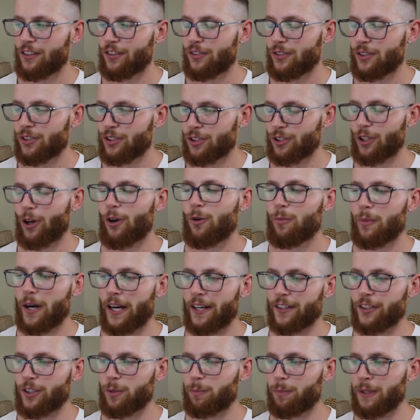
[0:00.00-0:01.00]
so
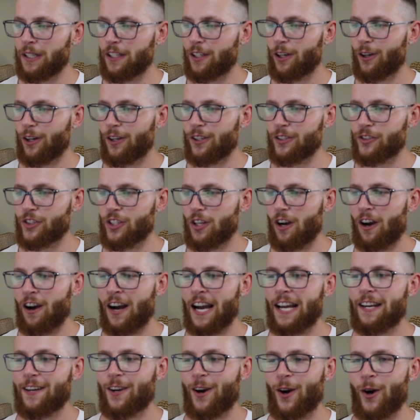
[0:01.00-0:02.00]
much because
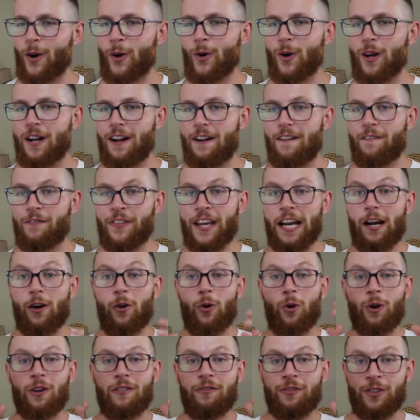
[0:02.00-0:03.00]
I know that
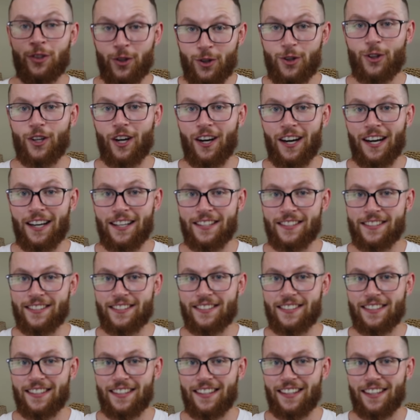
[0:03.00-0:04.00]
all of you
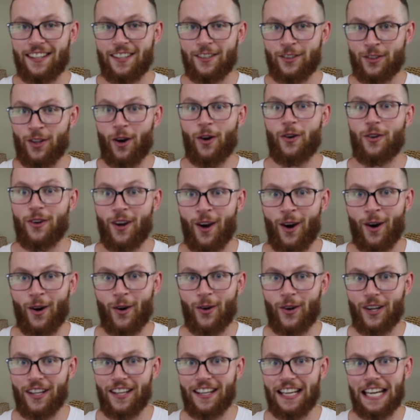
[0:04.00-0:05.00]
guys don't
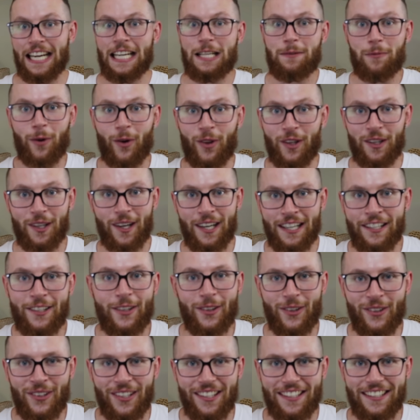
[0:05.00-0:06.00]
know any more than I
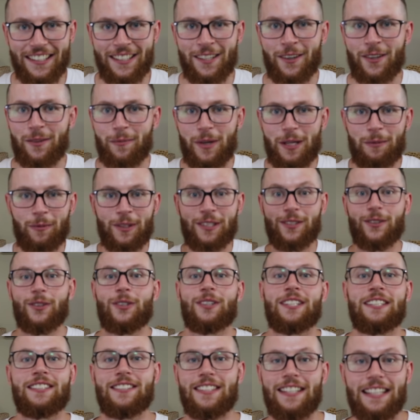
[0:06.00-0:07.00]
do. You know what I mean? We're
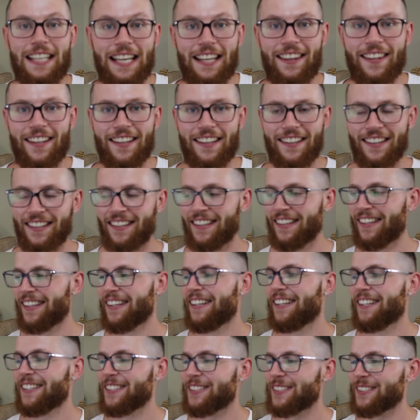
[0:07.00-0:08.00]
doing this together.
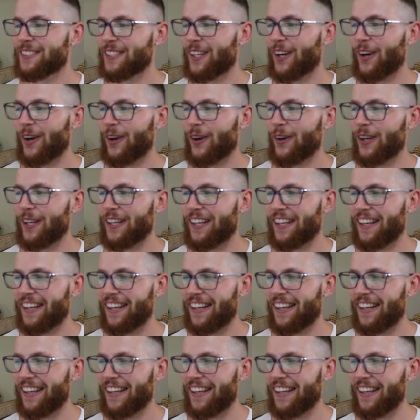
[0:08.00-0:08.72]
So,